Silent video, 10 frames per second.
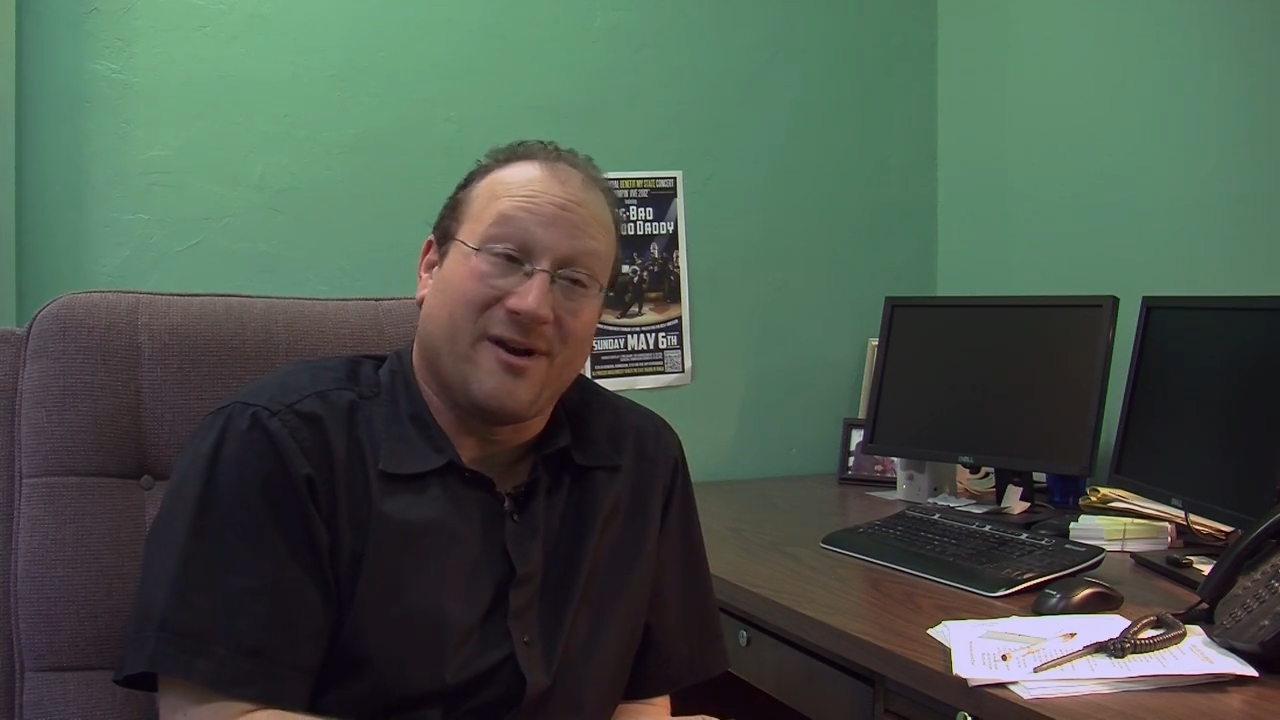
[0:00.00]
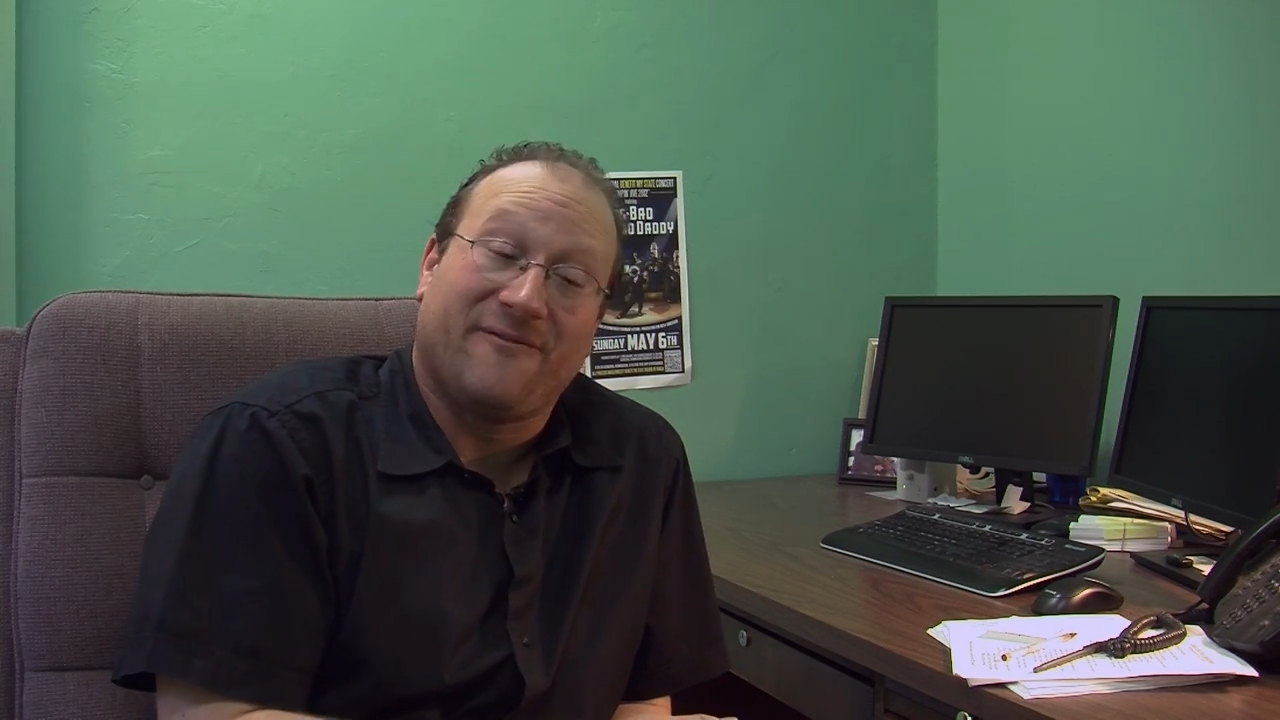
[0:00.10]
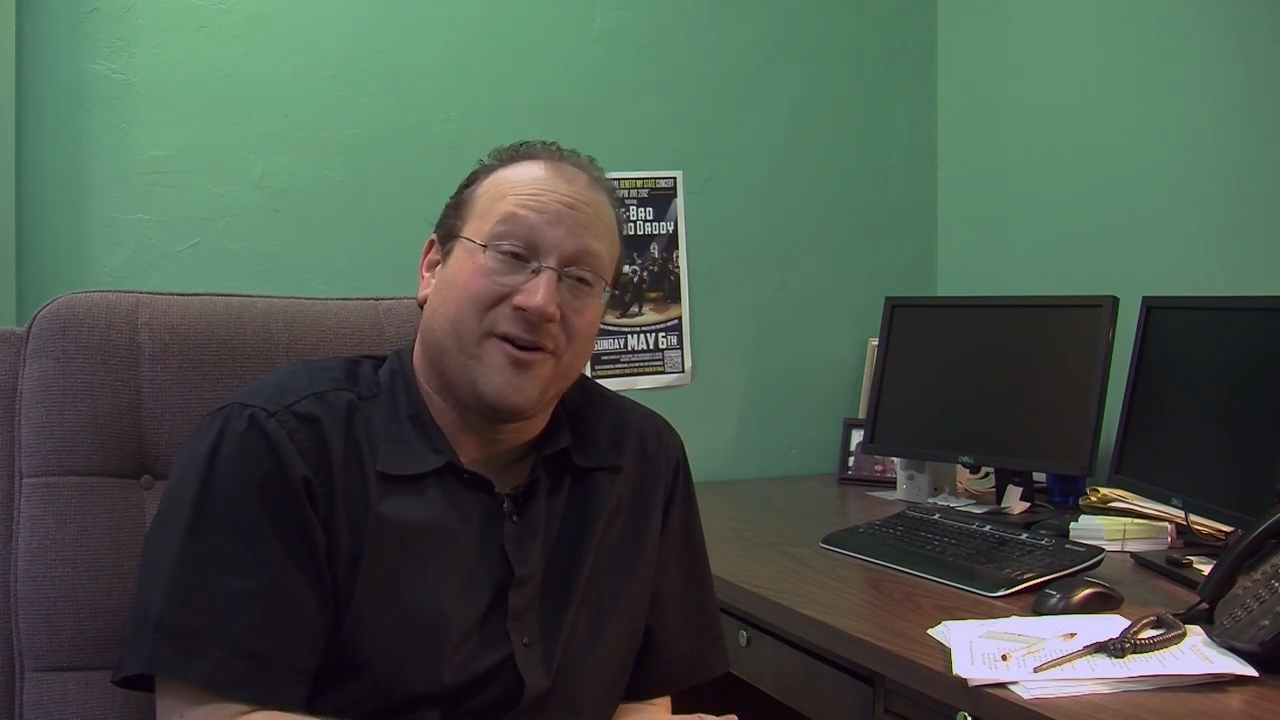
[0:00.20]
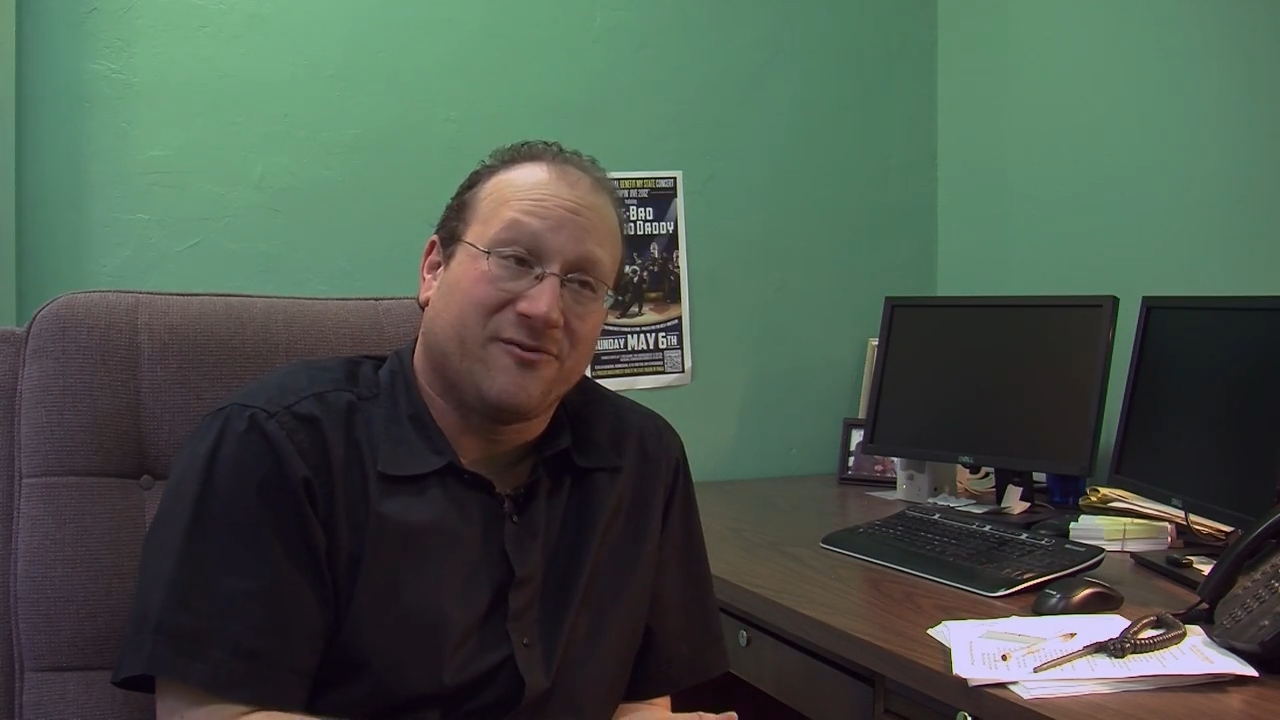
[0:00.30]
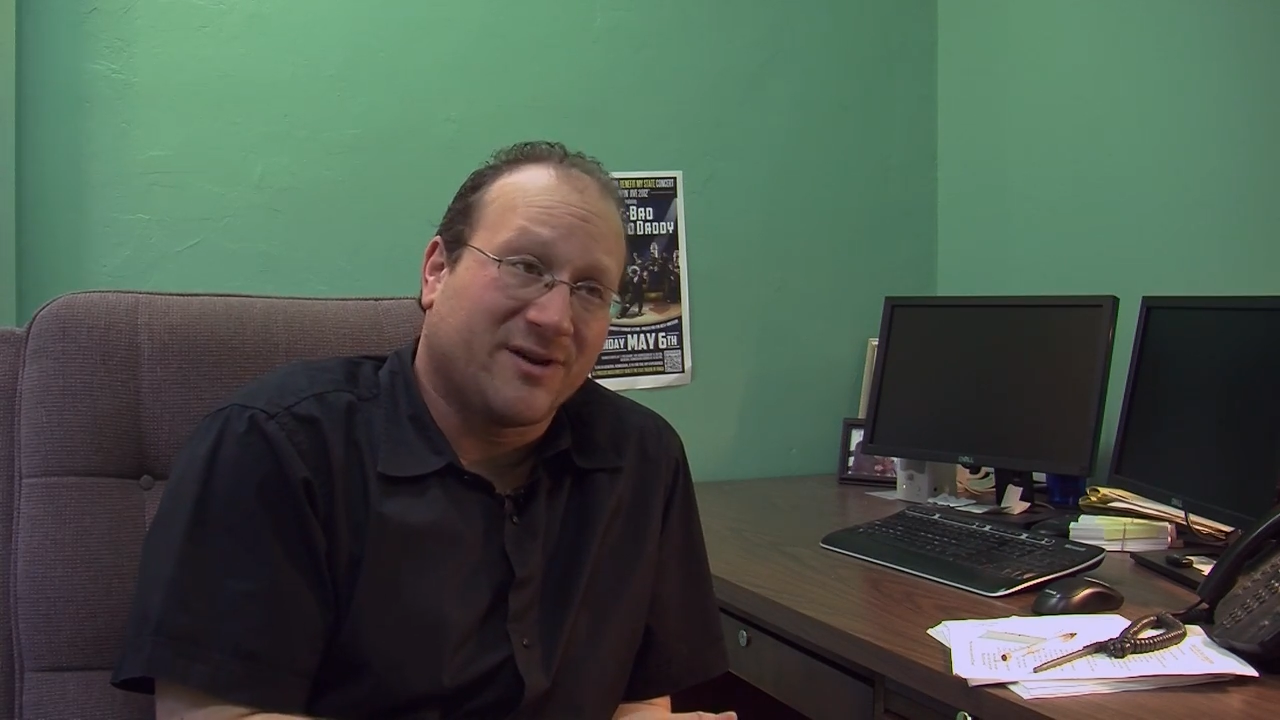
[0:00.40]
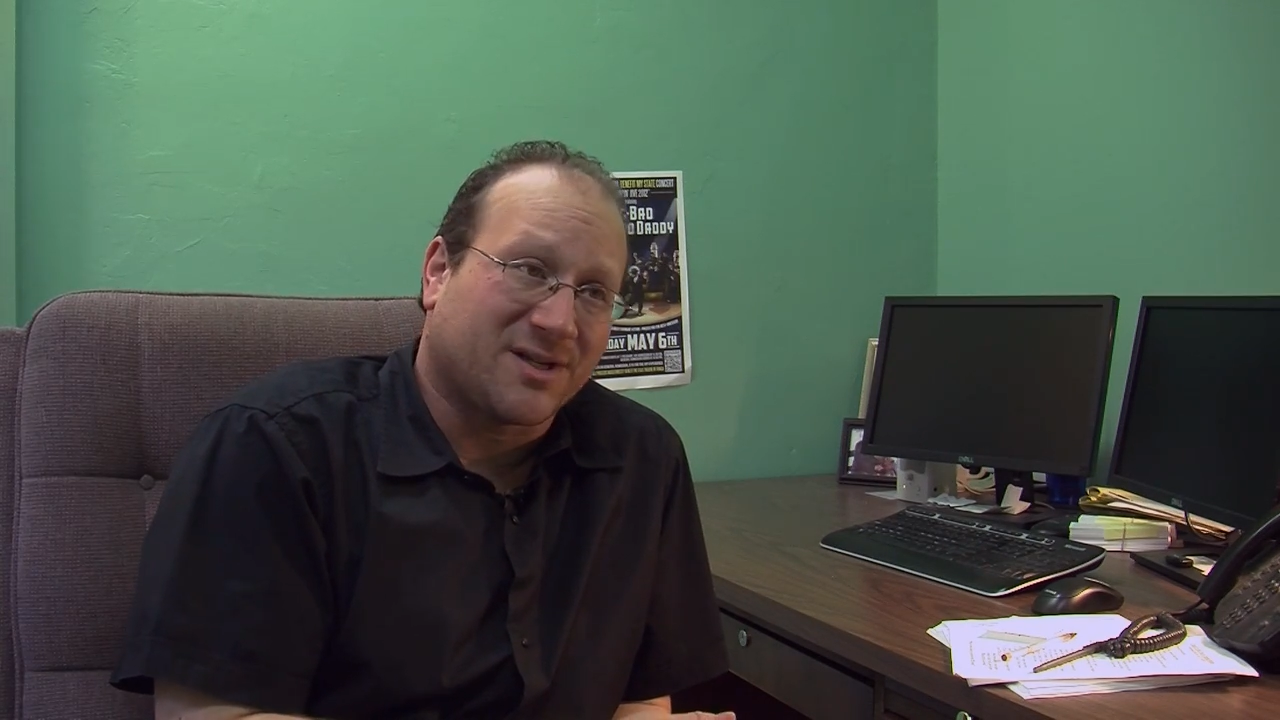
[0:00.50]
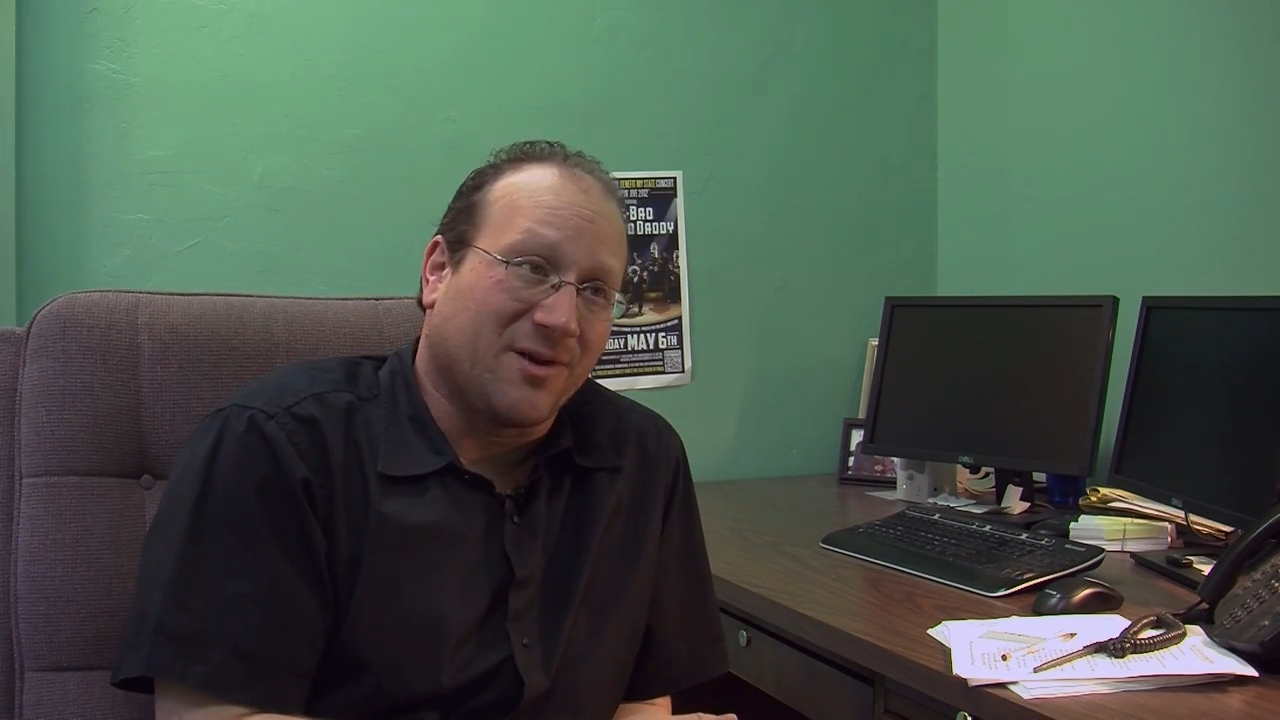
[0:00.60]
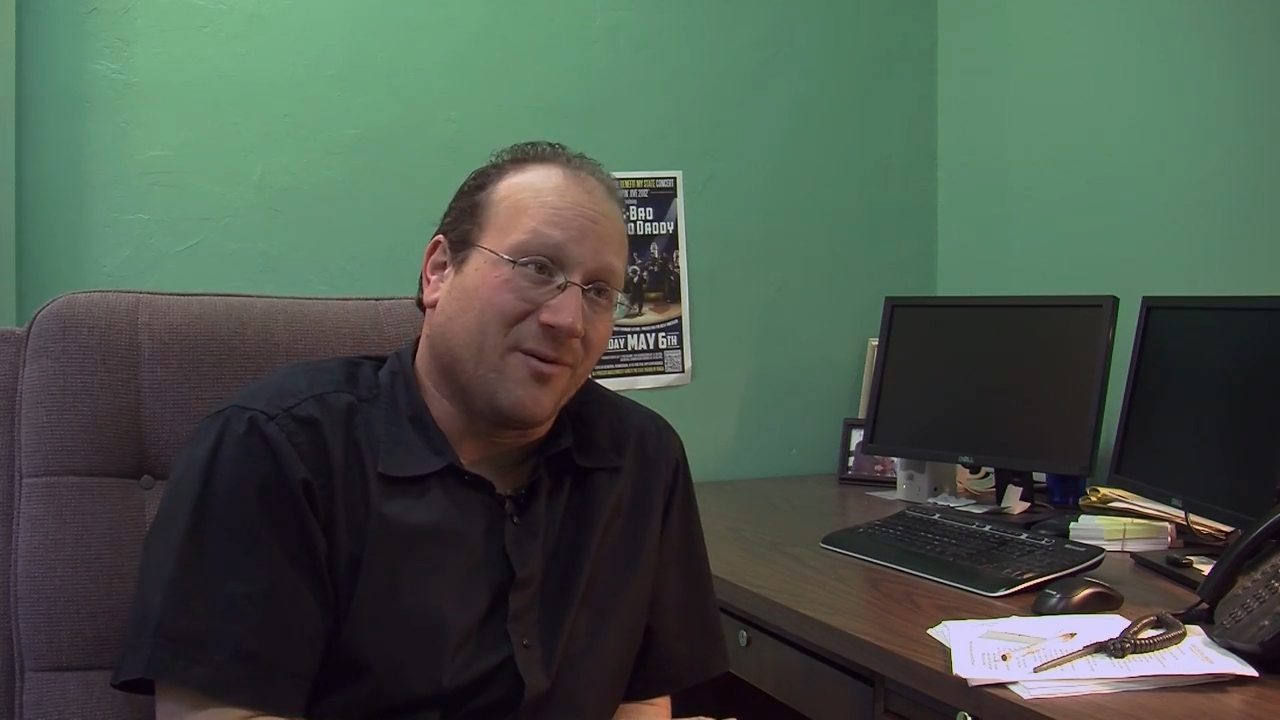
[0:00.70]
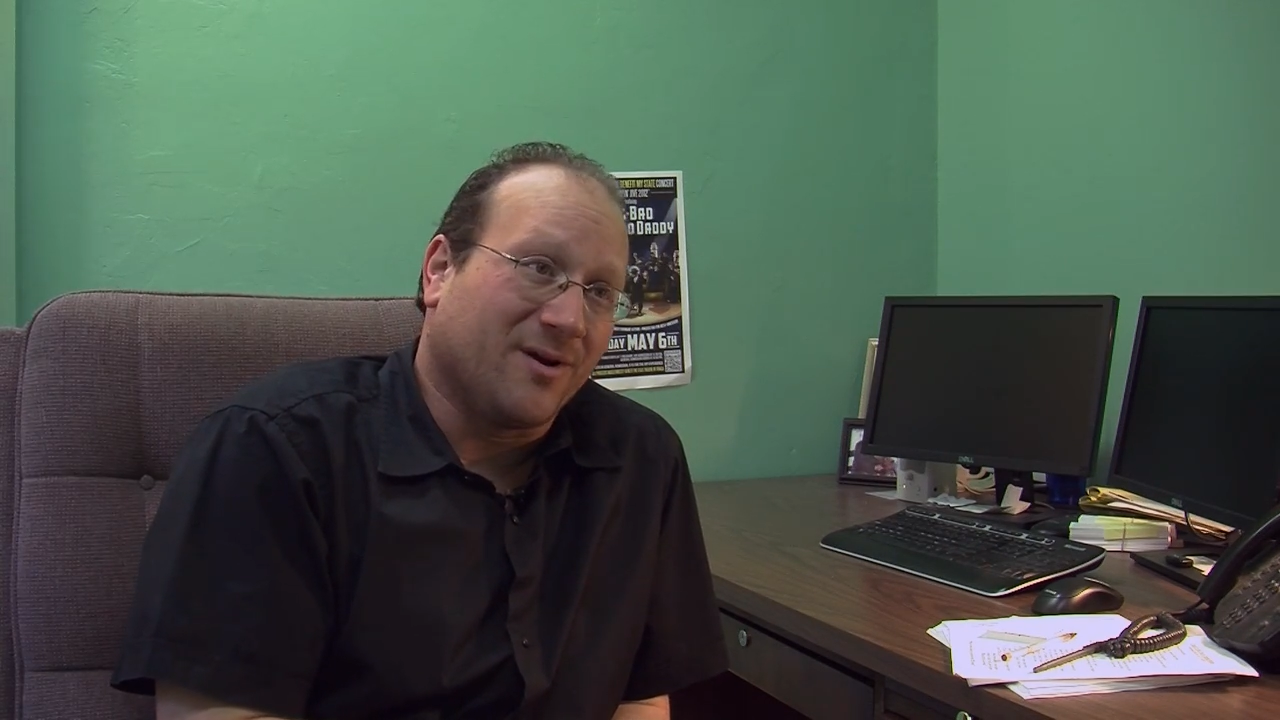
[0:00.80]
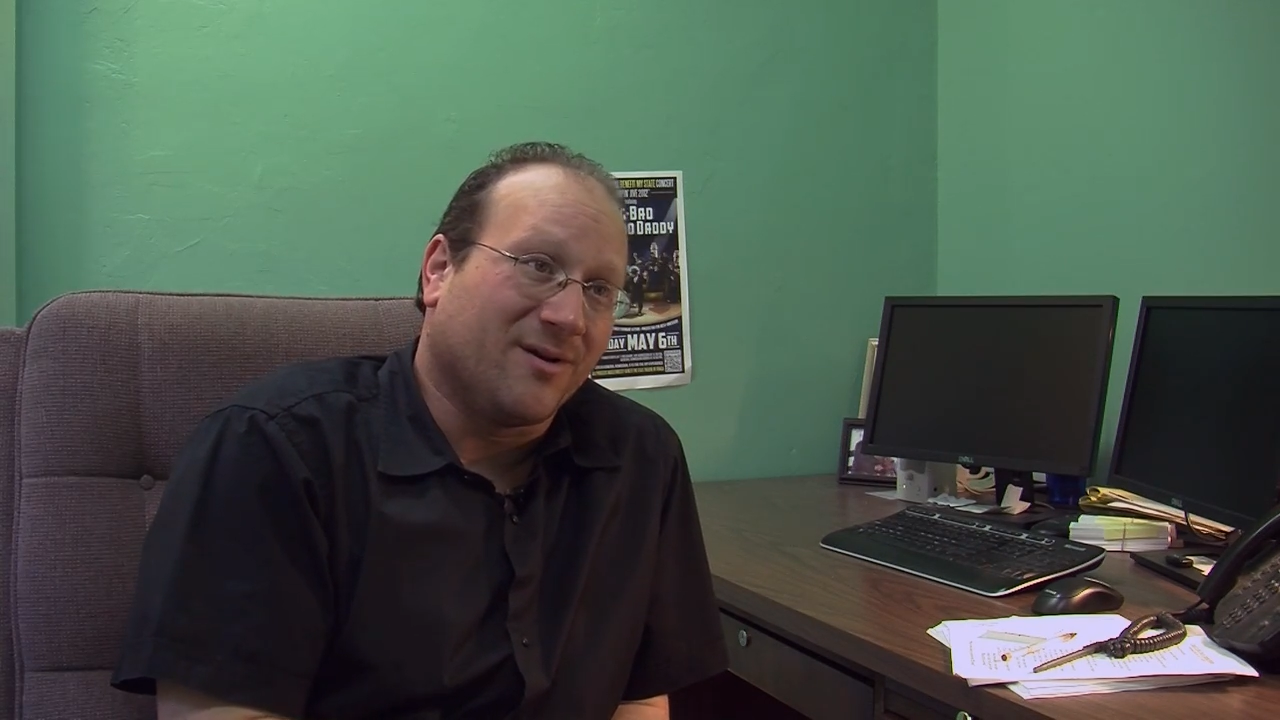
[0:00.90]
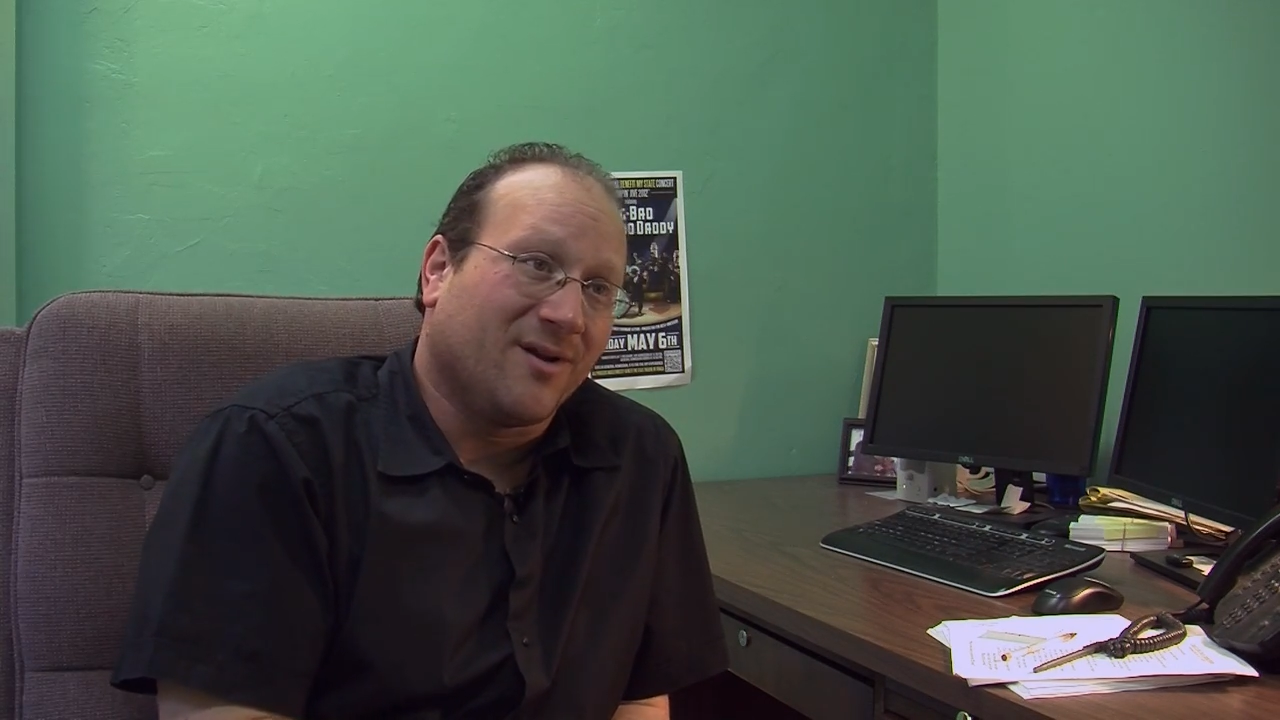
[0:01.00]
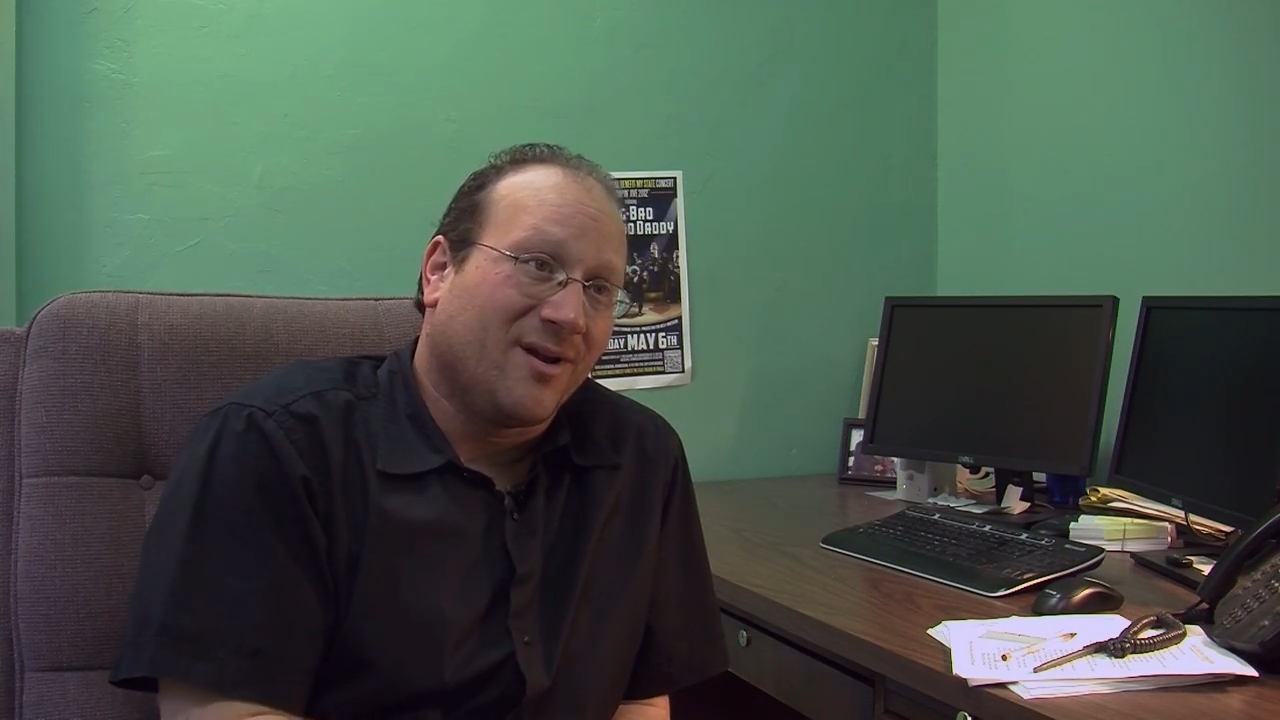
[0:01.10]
a very risky one.